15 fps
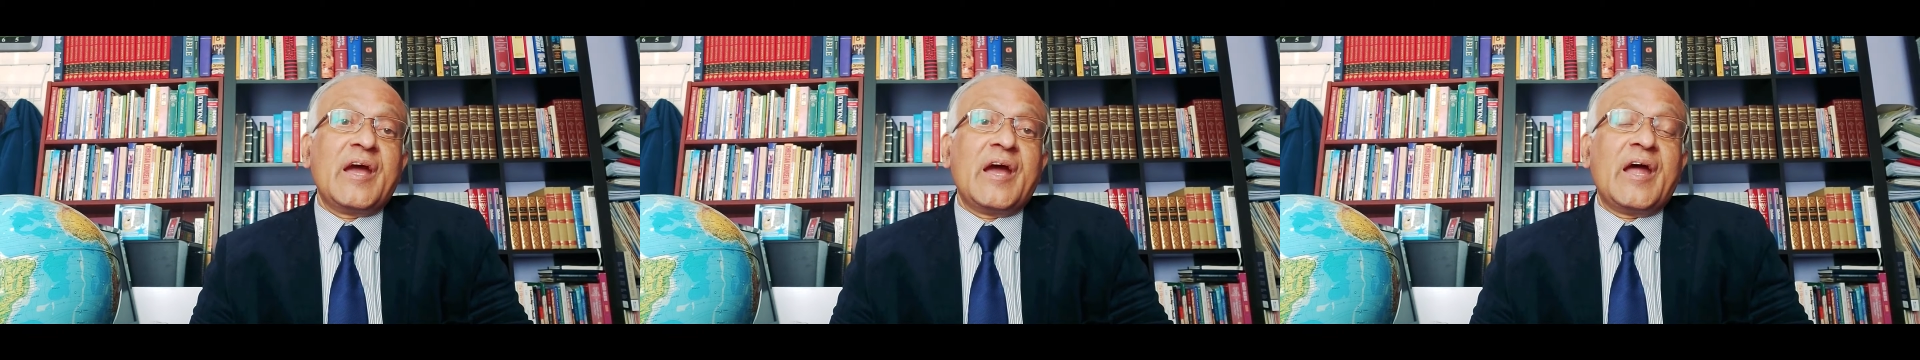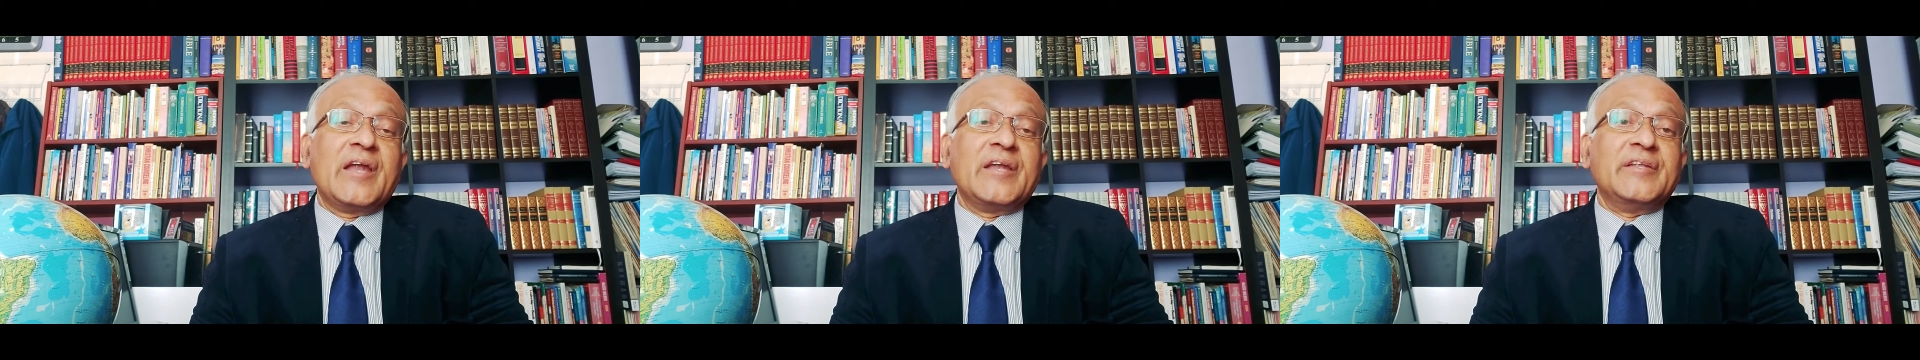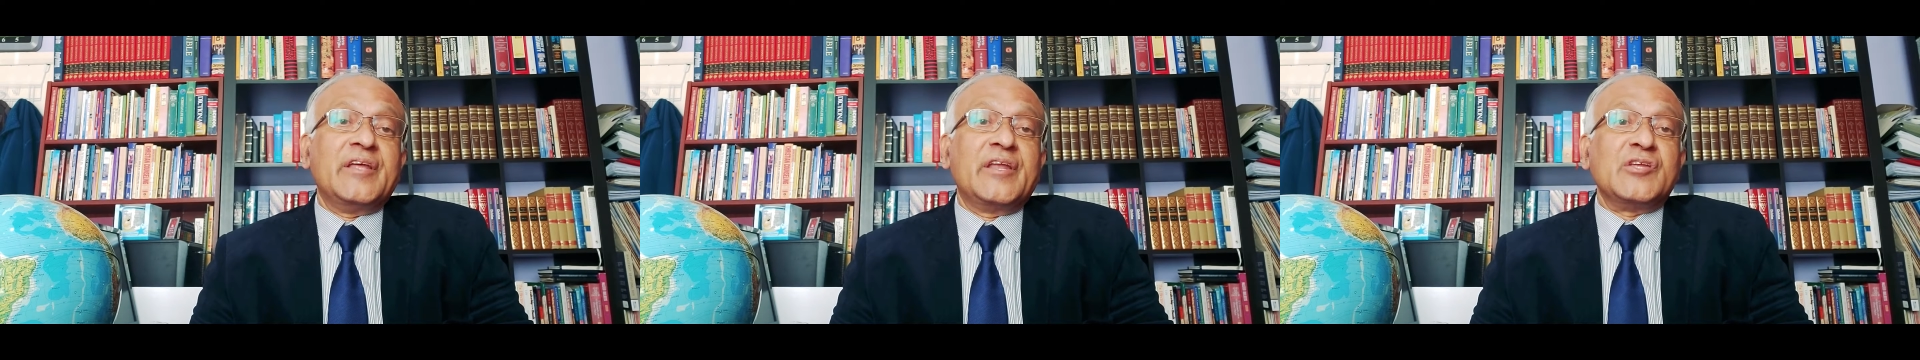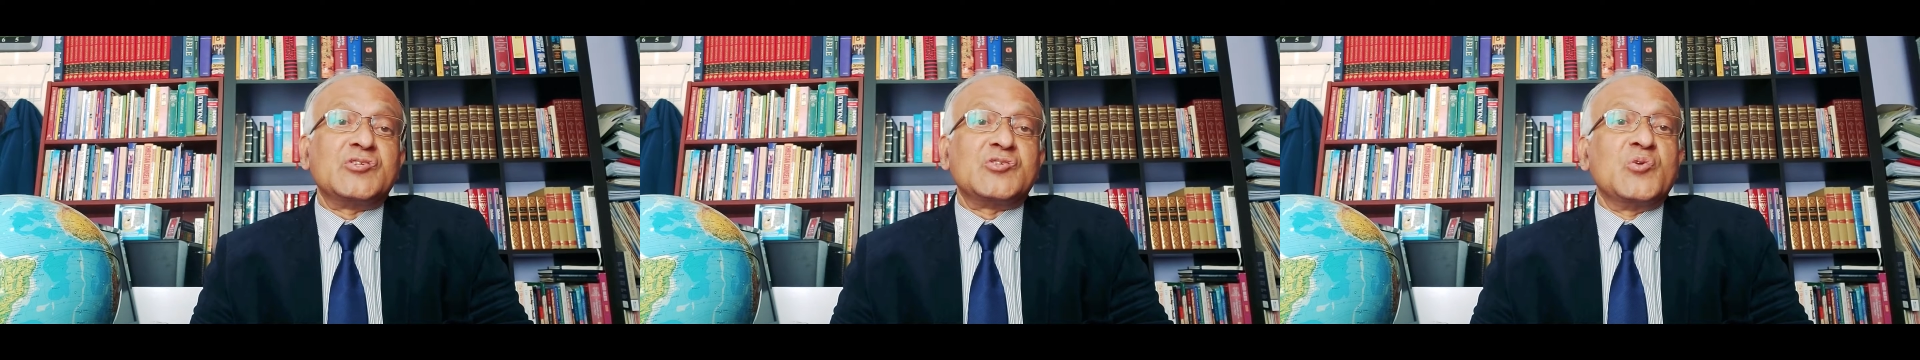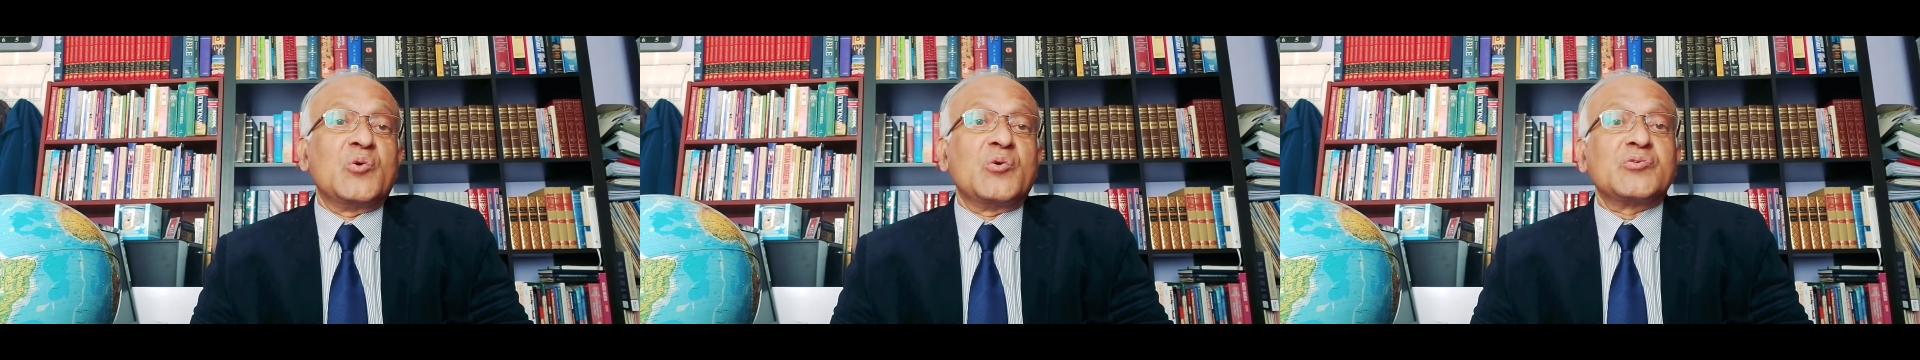and there
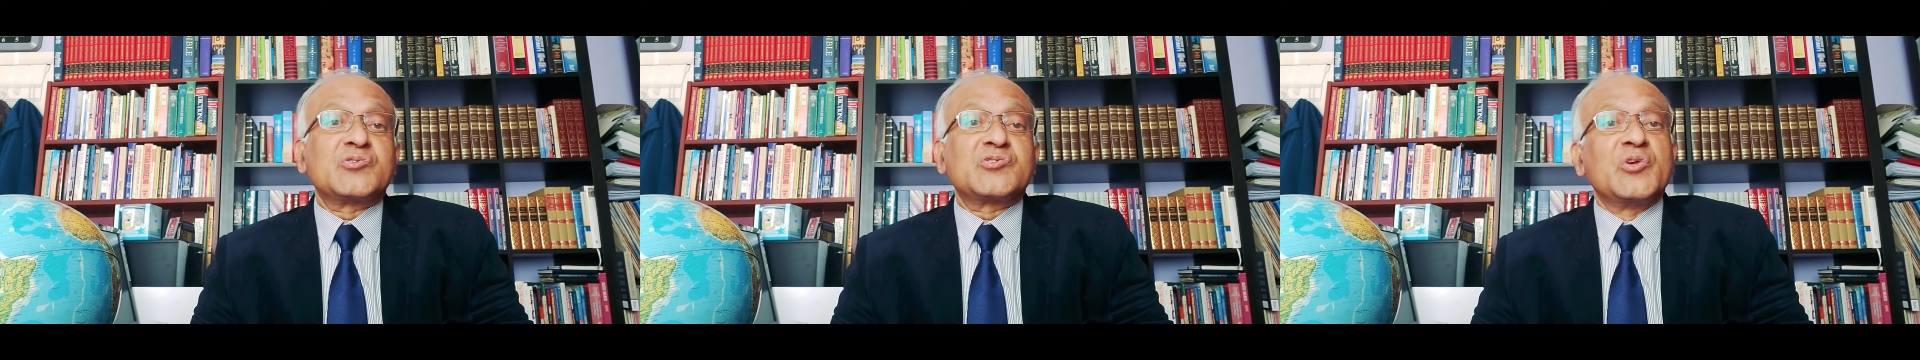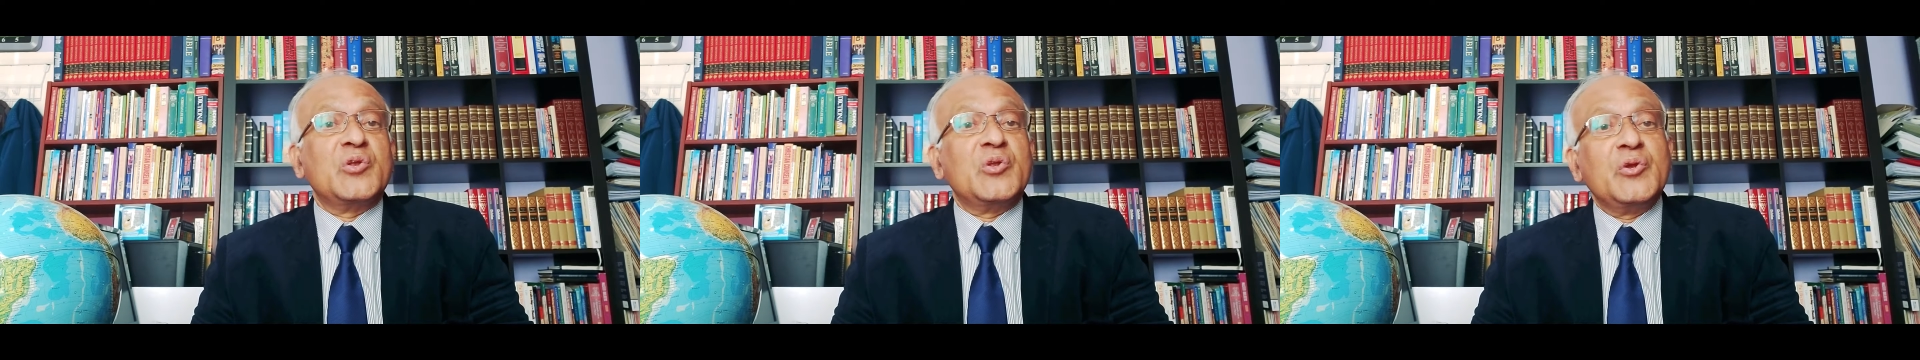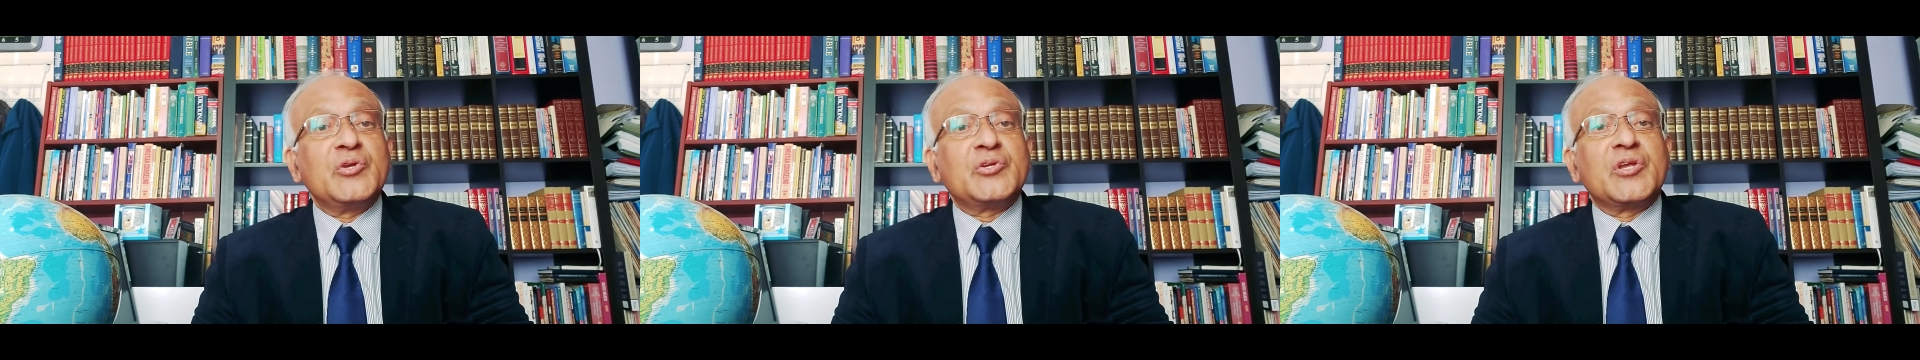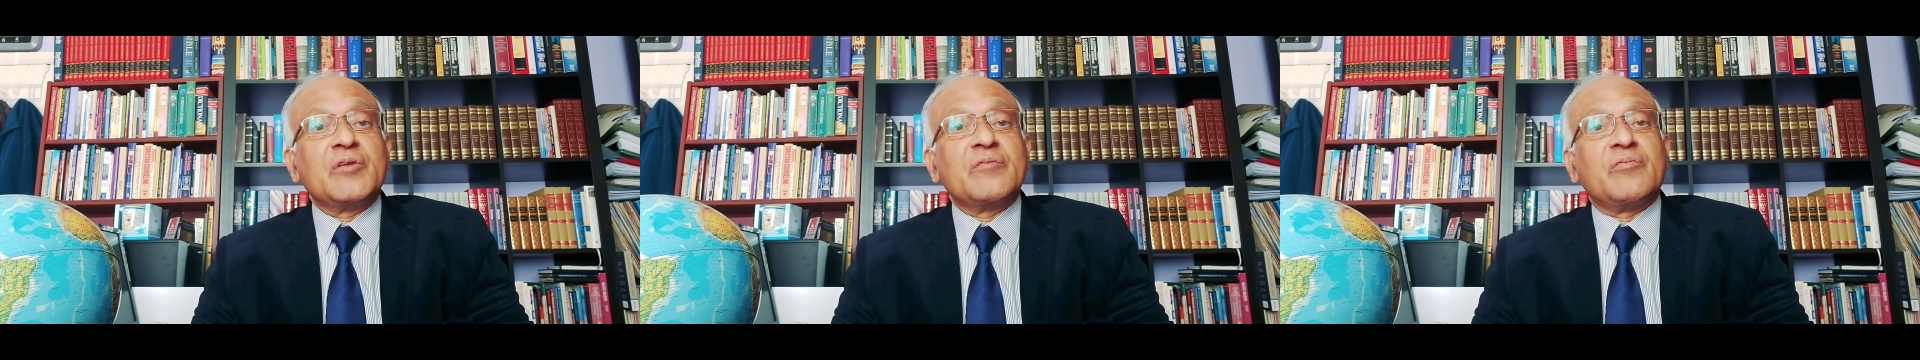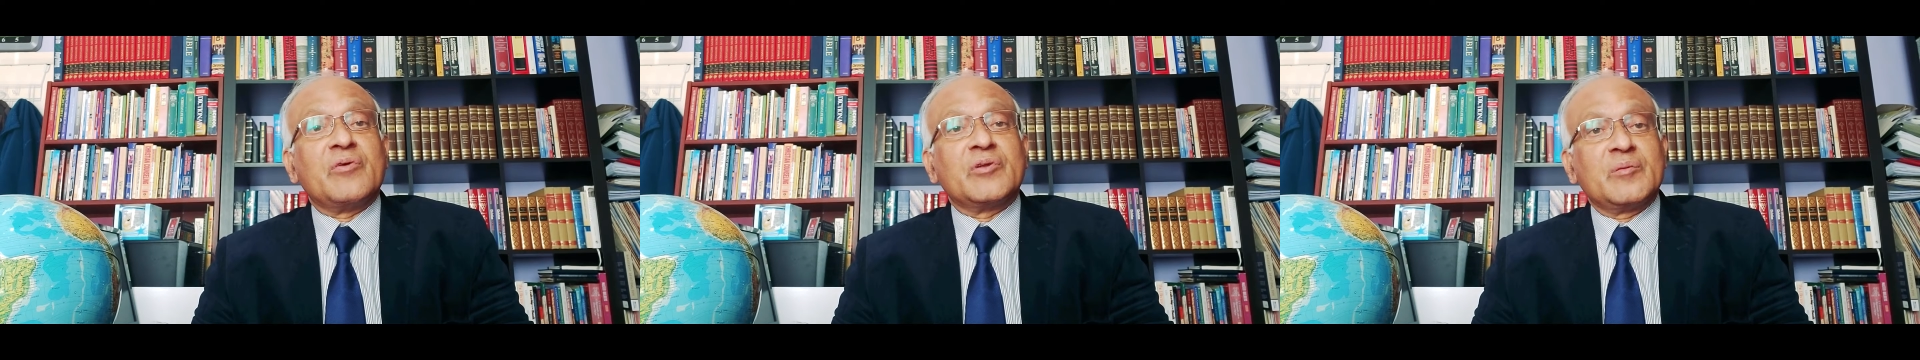is no
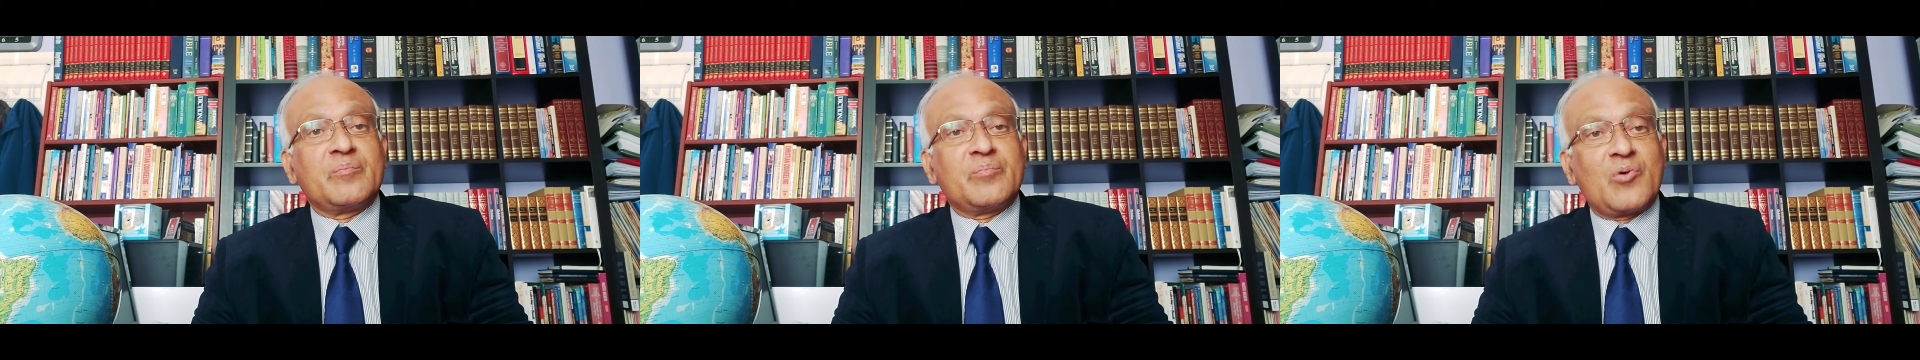solution for the